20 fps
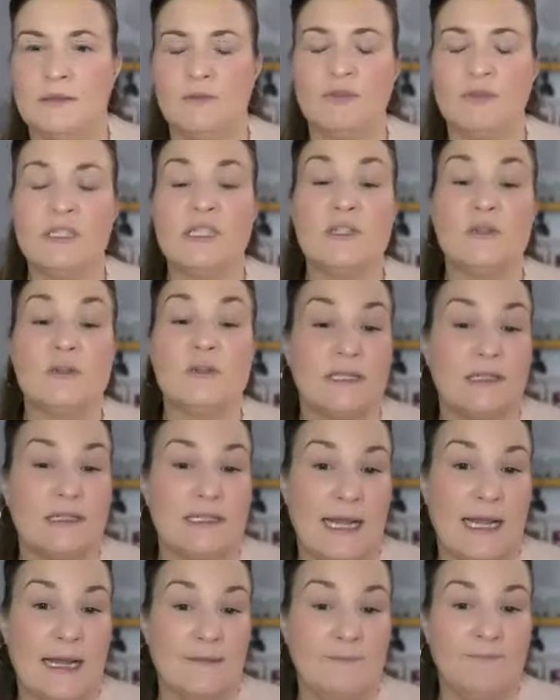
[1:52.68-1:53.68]
reduce their
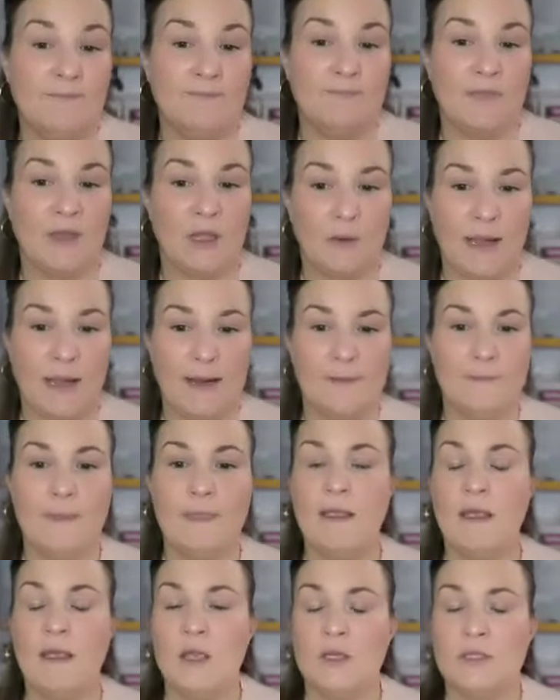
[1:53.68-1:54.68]
debt. Okay.
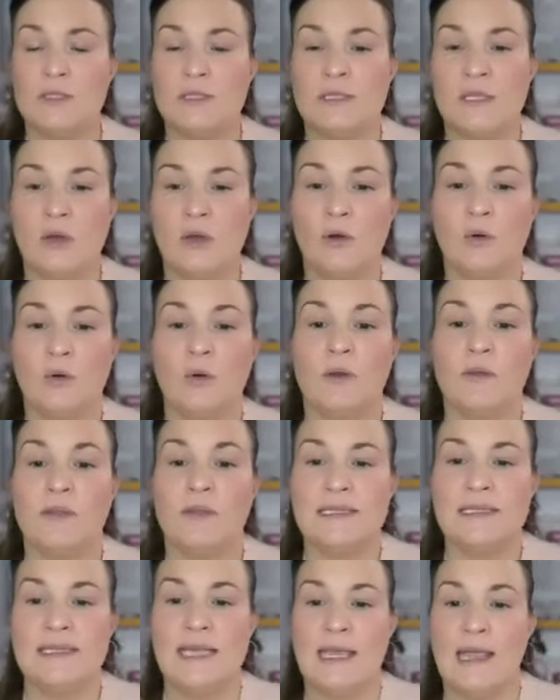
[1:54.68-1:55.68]
So
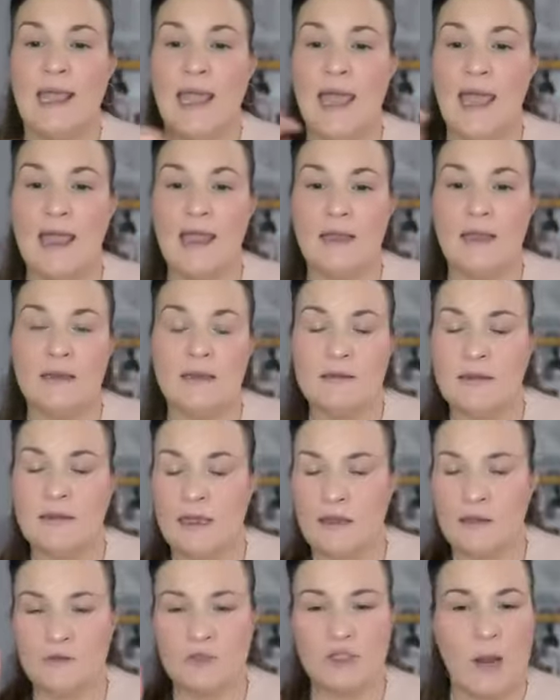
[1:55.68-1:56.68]
they say, hey,
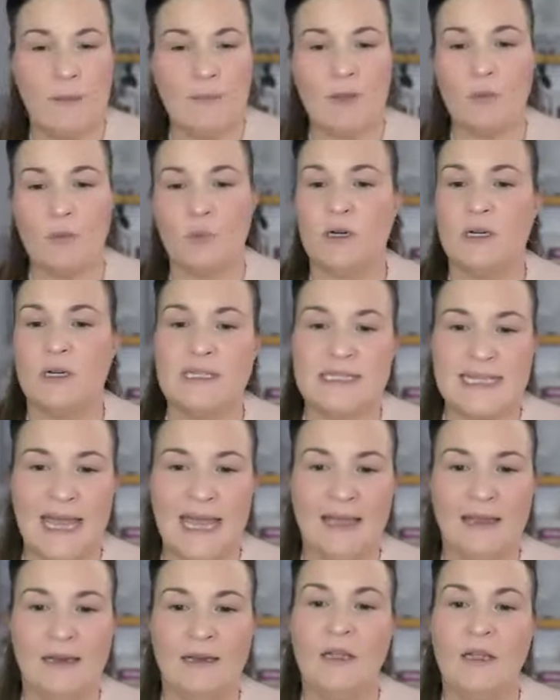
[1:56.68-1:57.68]
they drop the word
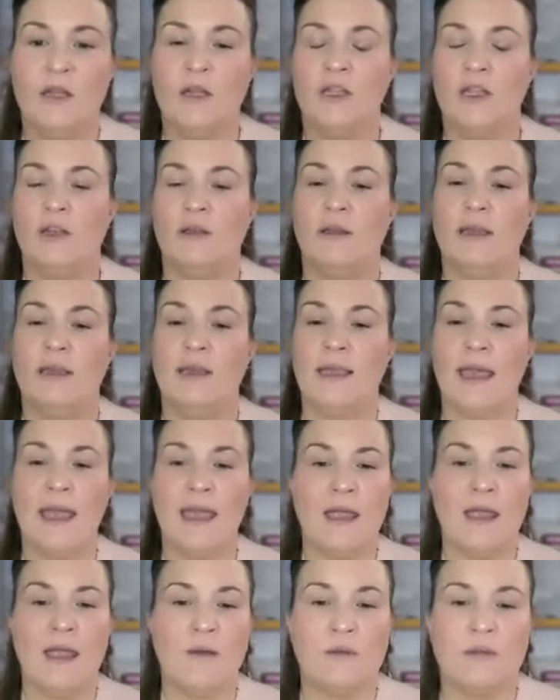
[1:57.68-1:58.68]
debt. You're like,
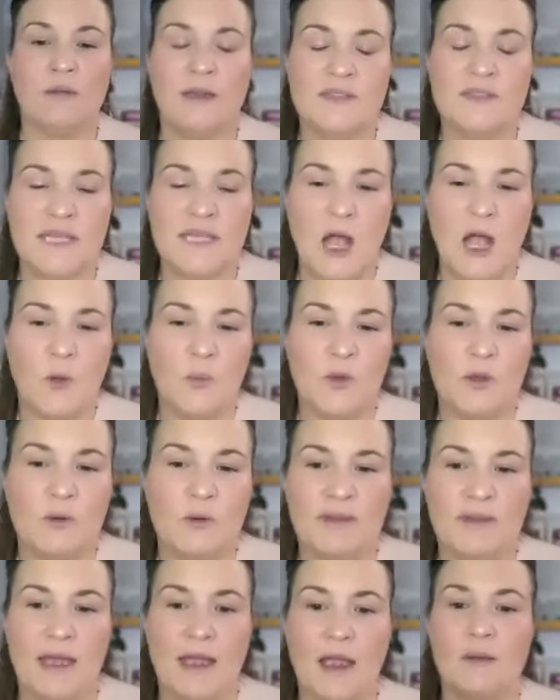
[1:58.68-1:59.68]
hey, I would love to help you
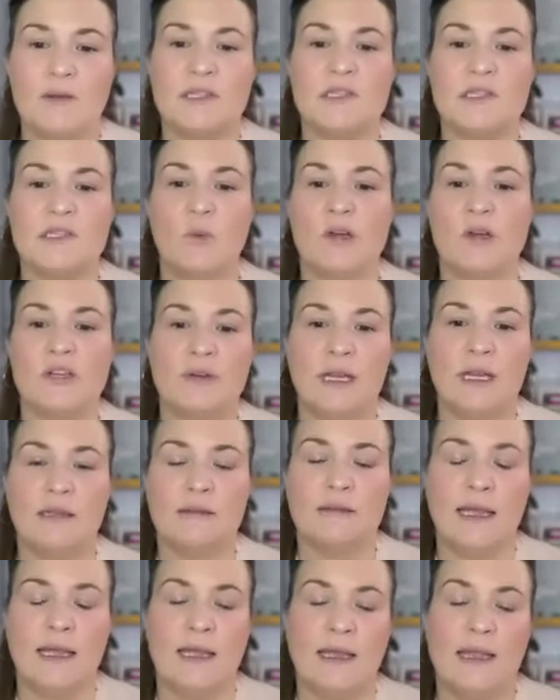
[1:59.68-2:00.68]
with that. I'm just
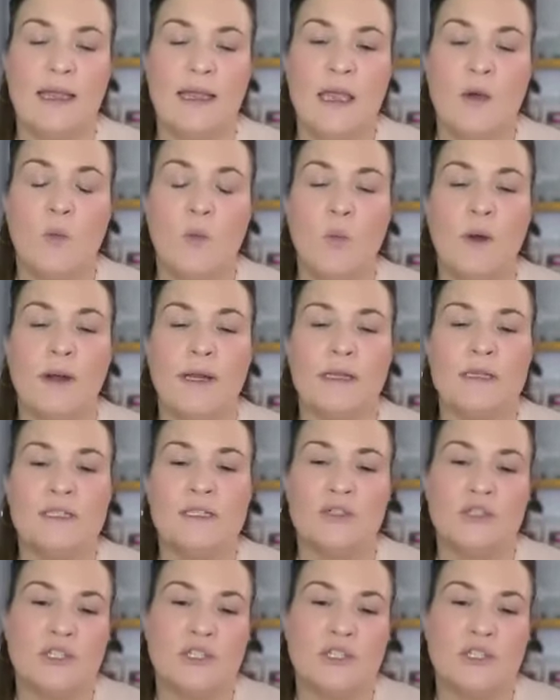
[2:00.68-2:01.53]
wondering, what is